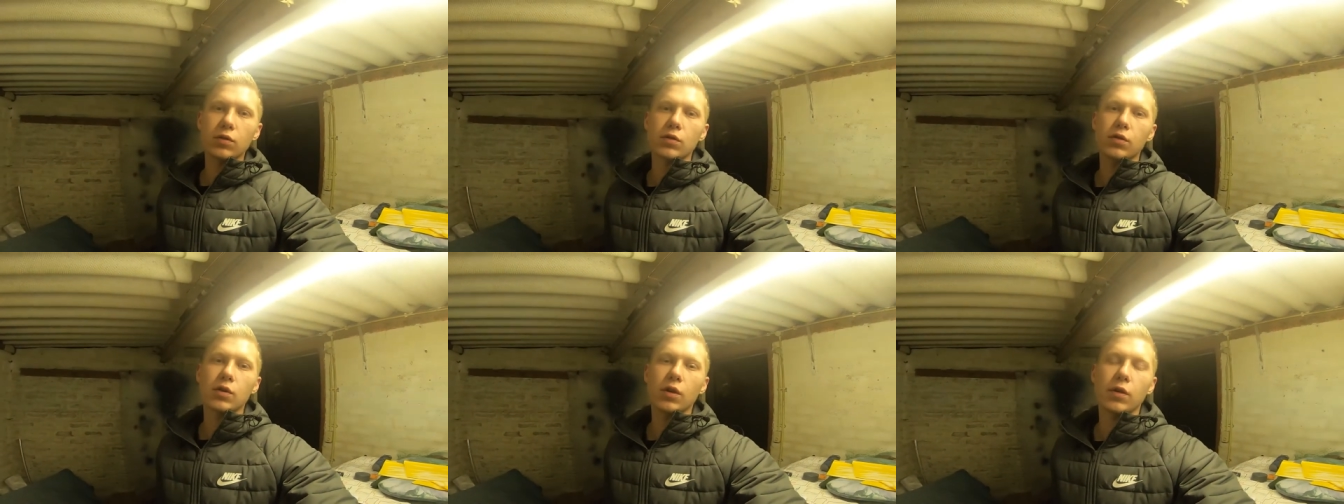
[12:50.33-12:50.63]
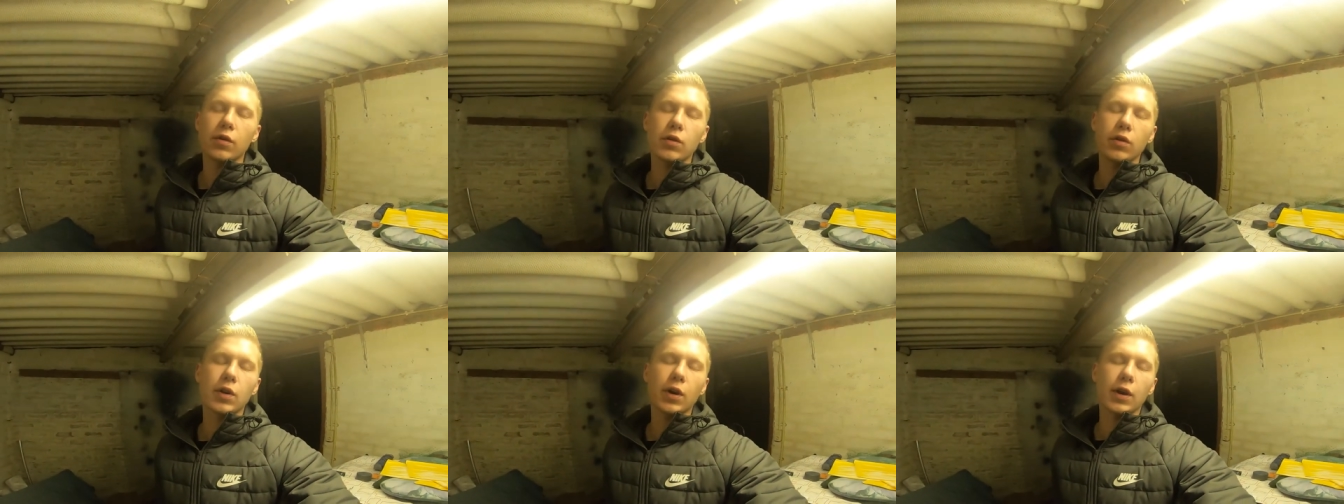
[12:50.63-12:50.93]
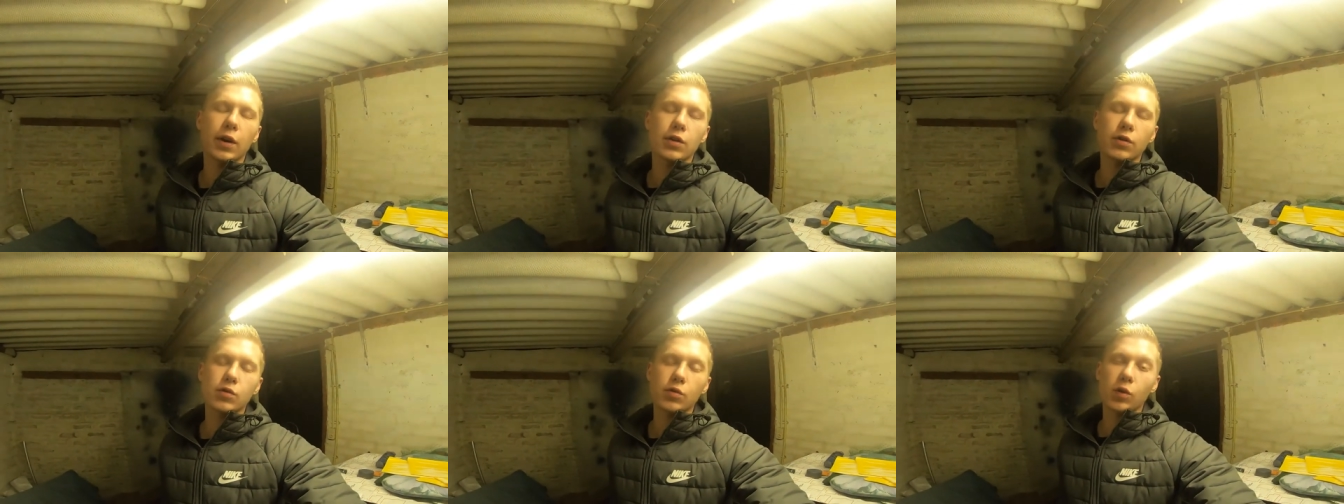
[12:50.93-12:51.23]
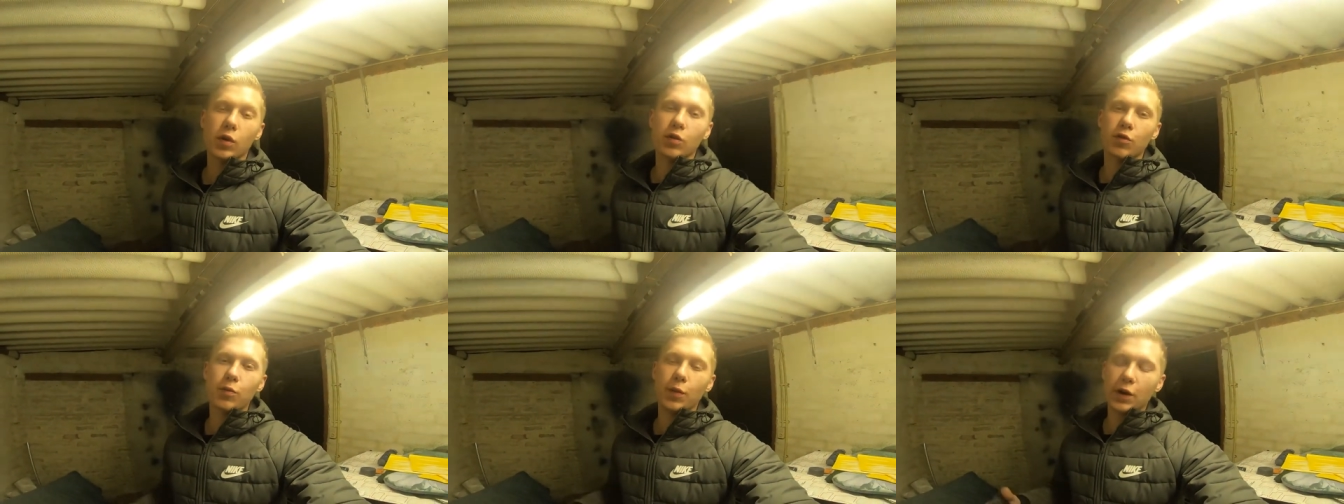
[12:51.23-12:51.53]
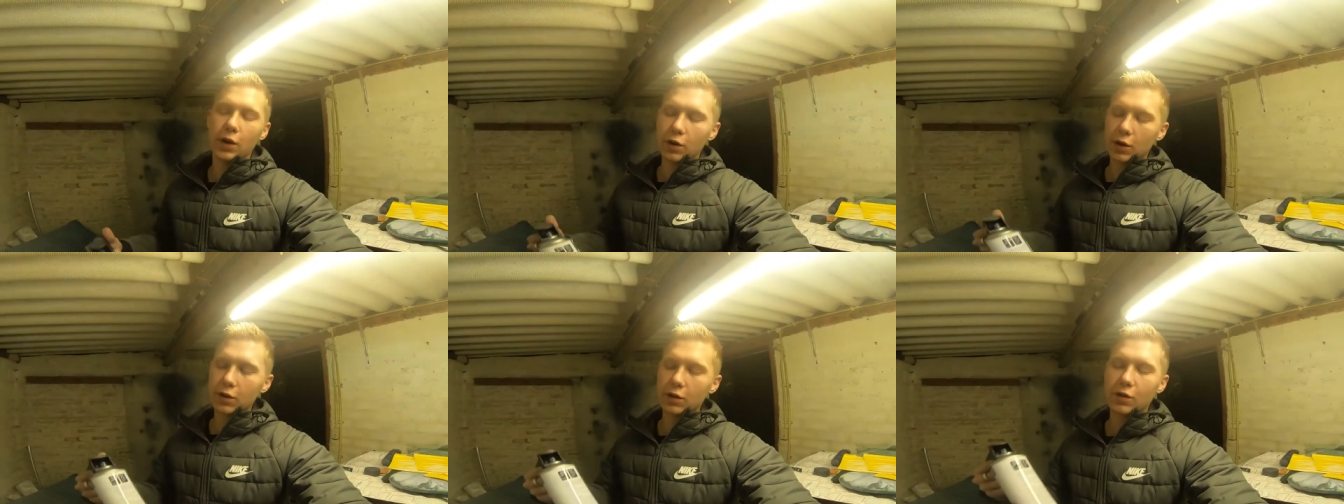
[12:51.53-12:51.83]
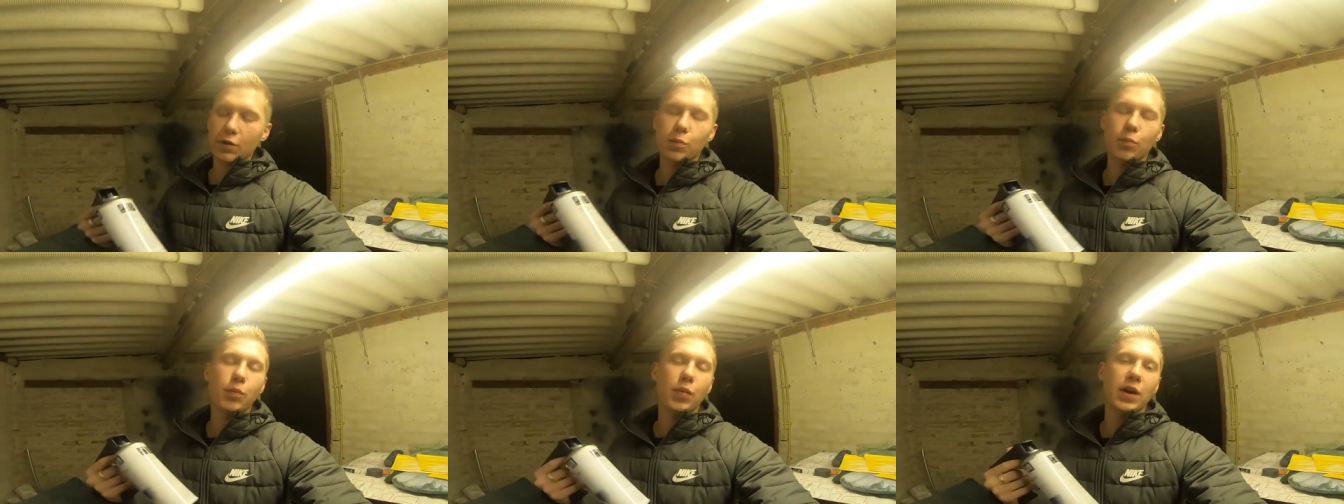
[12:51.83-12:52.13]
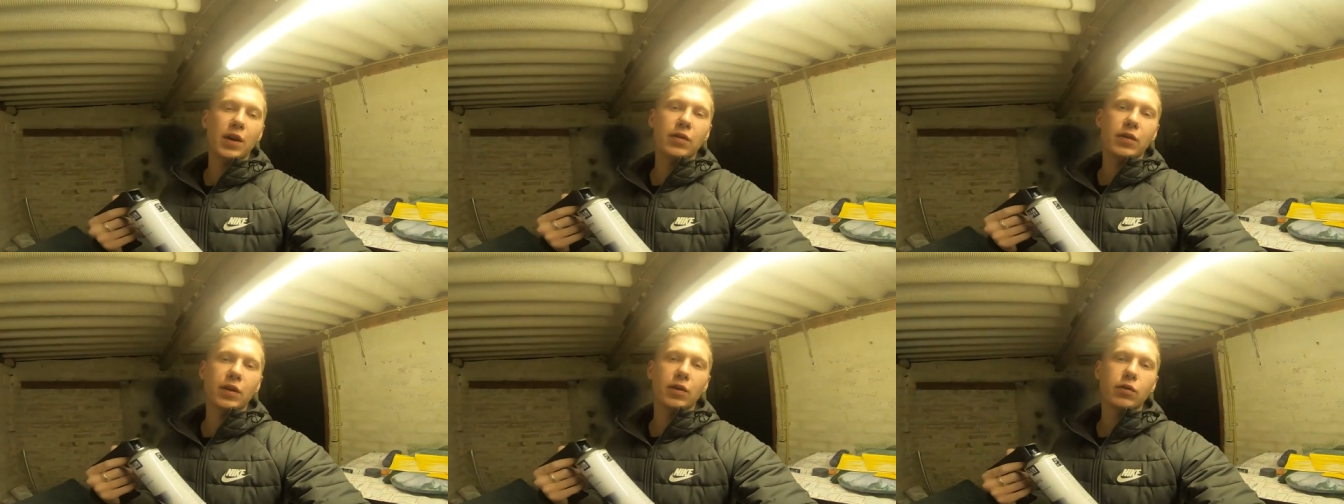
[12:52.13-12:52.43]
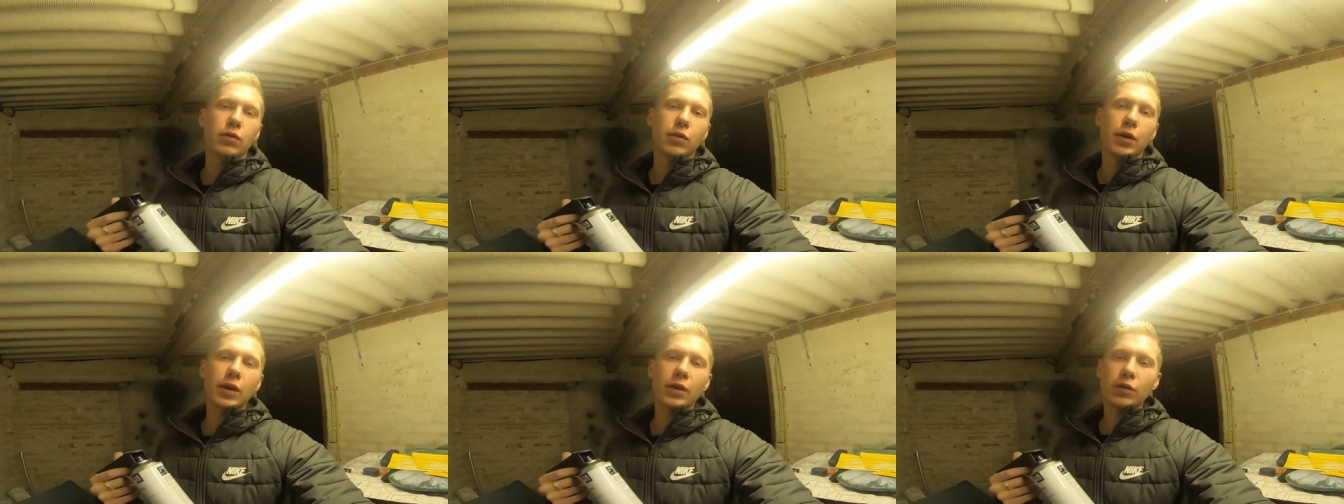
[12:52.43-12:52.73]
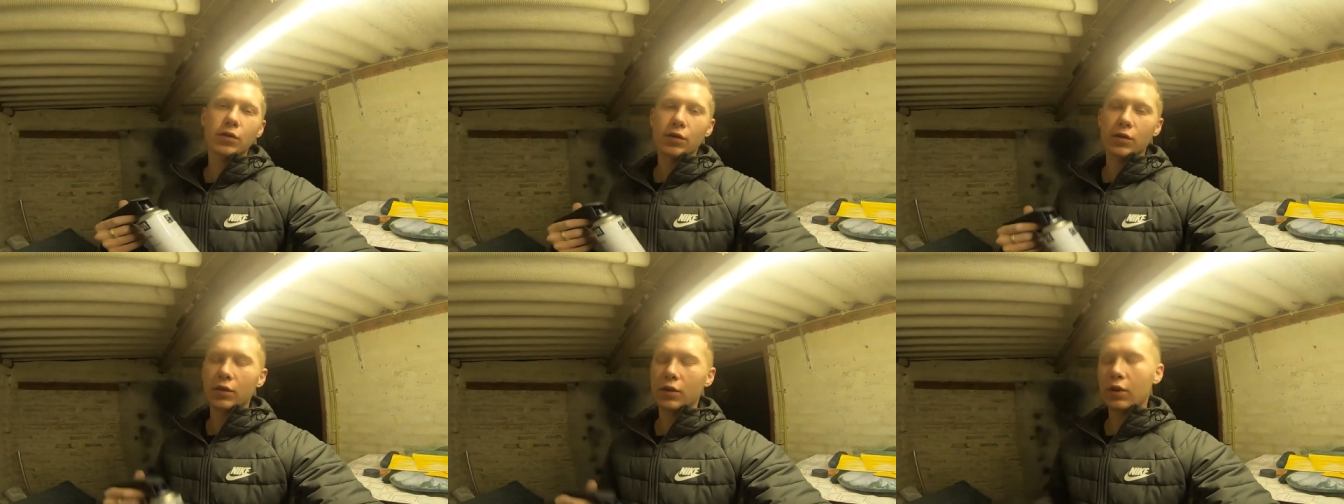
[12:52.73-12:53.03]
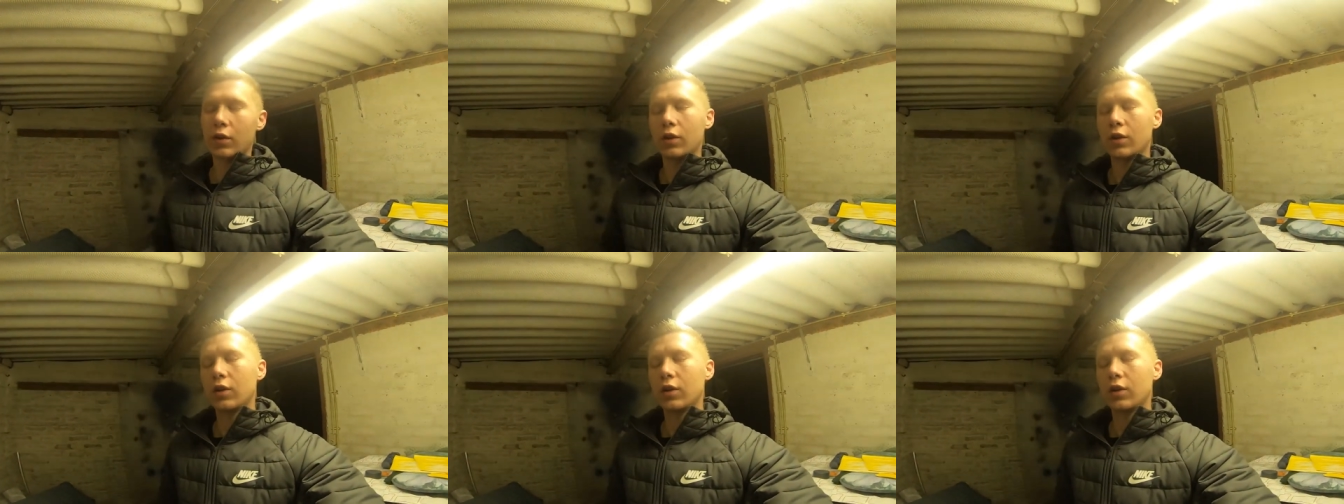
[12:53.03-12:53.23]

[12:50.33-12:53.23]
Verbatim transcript: to show you guys one of my other painting tricks,